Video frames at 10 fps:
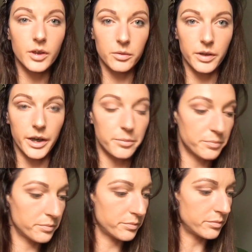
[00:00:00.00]
Okay,
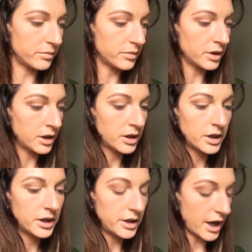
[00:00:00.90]

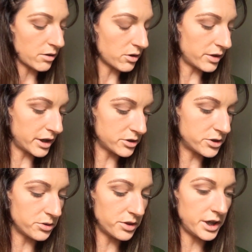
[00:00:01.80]
now going
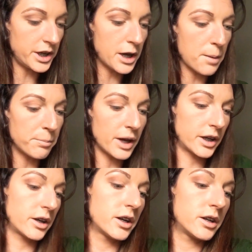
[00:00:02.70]
into the
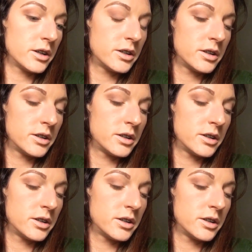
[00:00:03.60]
Becca